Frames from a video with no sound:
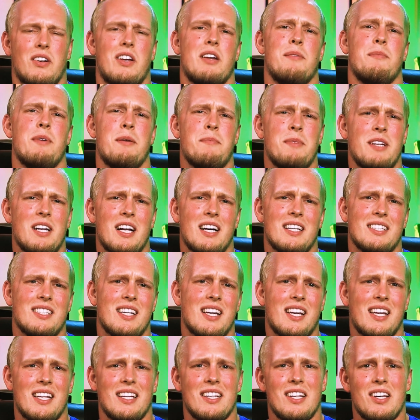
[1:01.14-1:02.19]
Okay, maybe not
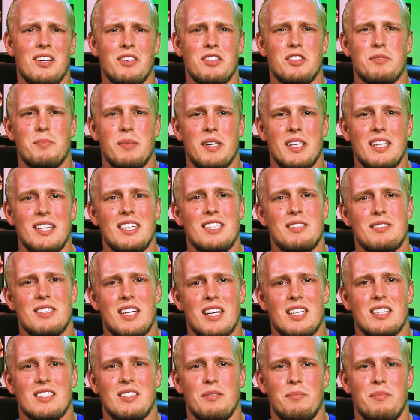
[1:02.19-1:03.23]
taking notes, but at least
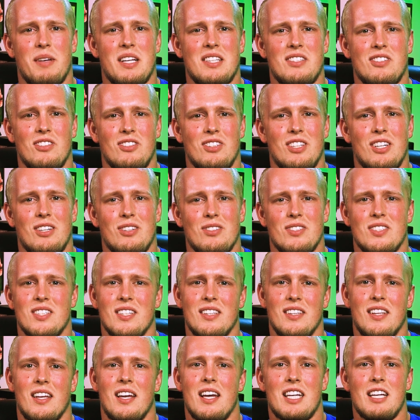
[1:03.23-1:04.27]
take some mental notes
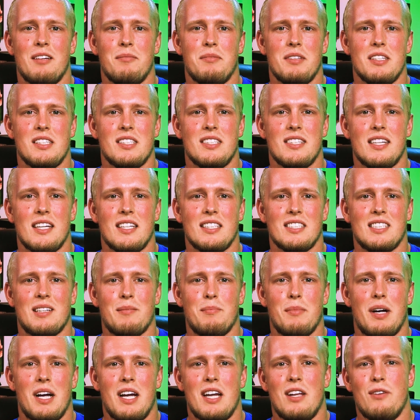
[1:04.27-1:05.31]
and keep these things in
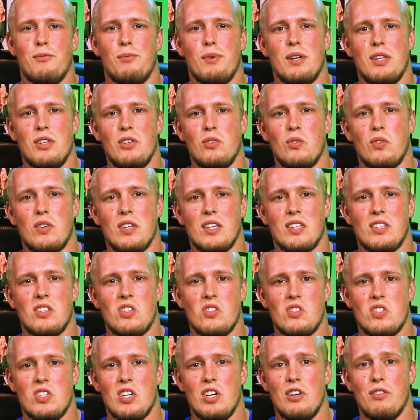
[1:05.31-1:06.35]
mind when you think to
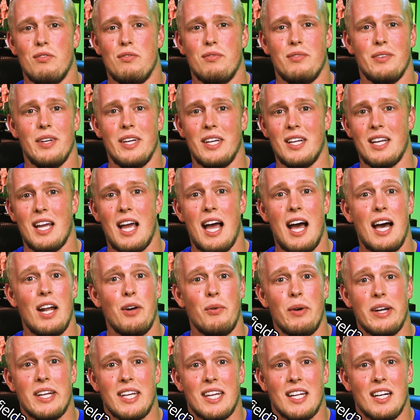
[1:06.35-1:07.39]
yourself, like, how
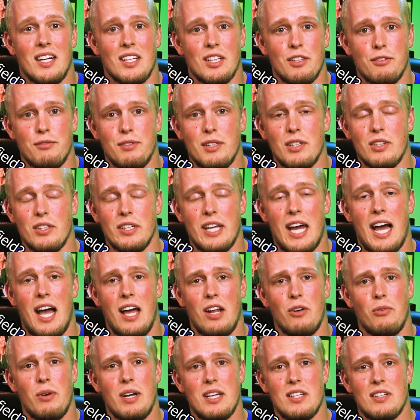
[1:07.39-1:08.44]
do I get on the field? How
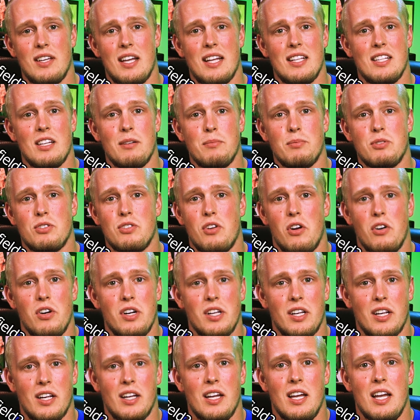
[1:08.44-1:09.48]
do I end up
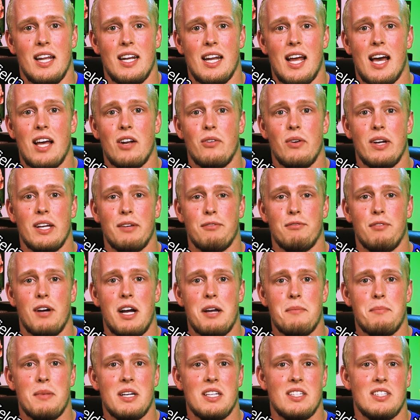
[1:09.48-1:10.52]
starting? And how do I
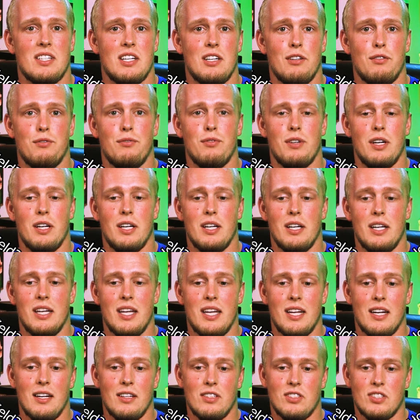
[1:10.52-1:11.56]
find myself
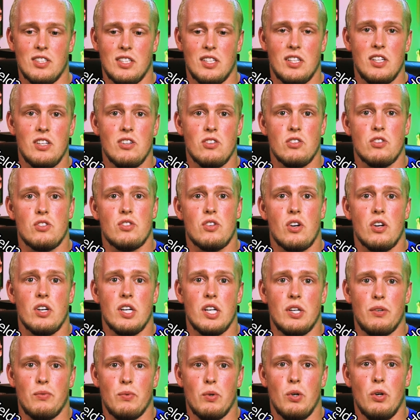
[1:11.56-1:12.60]
in a secure
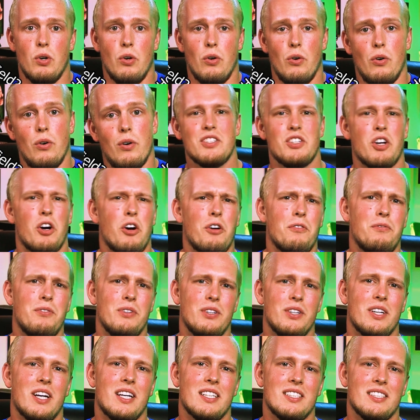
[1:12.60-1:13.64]
starting role? So
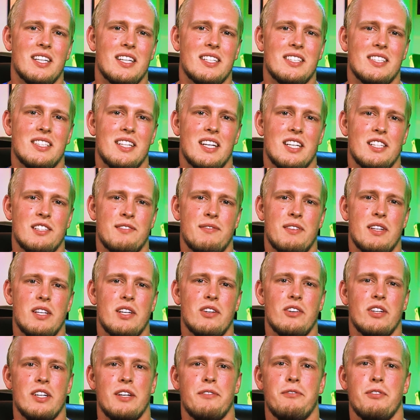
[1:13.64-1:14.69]
hopefully you guys like today's
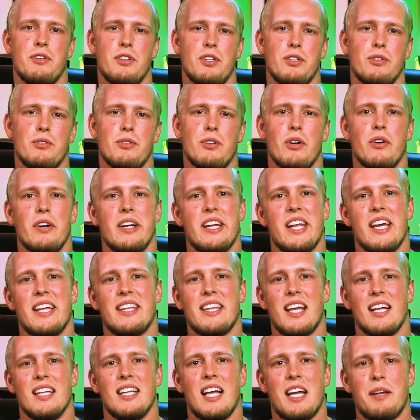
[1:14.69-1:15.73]
video, and if you do, go ahead and hit
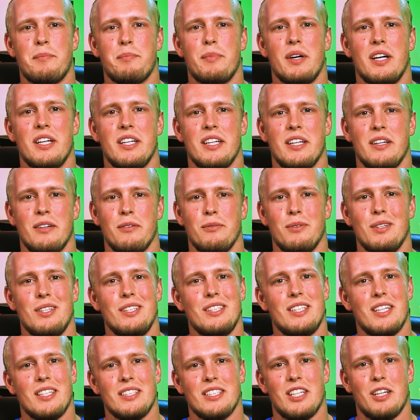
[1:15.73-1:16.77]
that like button, and it really
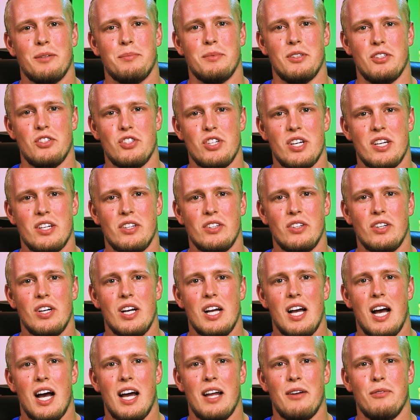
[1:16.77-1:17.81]
does help the channel.
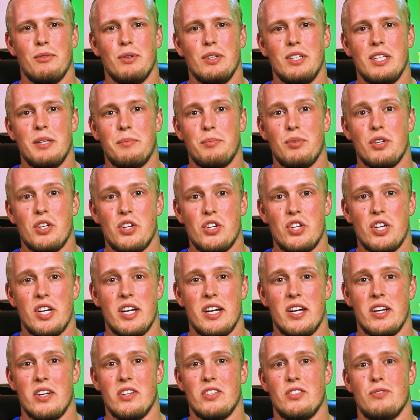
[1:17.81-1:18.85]
I really
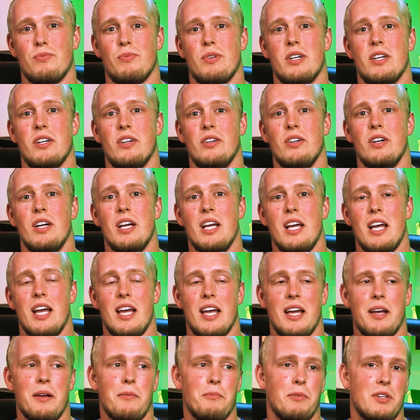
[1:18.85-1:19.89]
appreciate it as well.
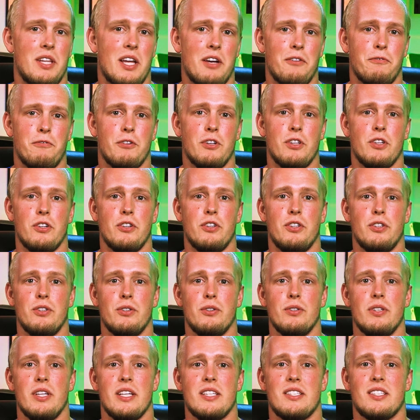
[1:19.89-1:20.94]
And without further
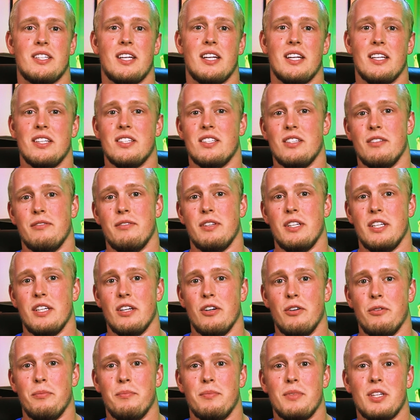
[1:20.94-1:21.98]
ado, let's get into the
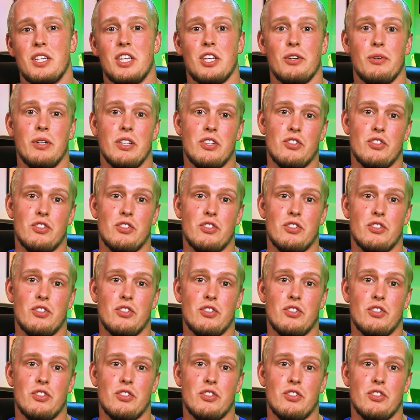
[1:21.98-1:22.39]
video. Cue